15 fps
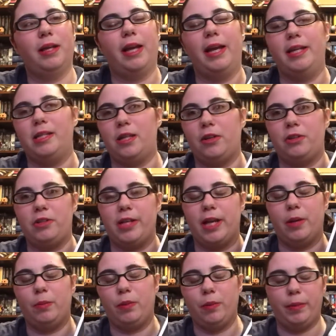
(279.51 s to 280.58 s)
it's
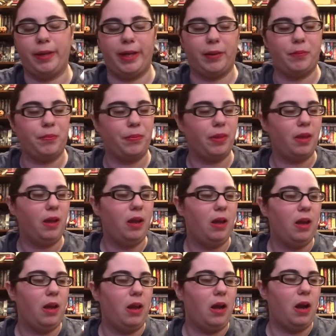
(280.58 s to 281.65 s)
understandable, but yeah.
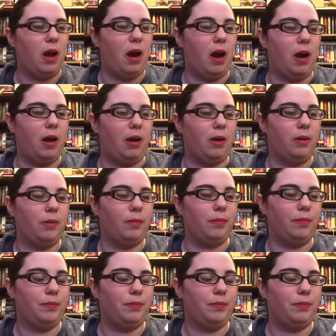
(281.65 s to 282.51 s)
I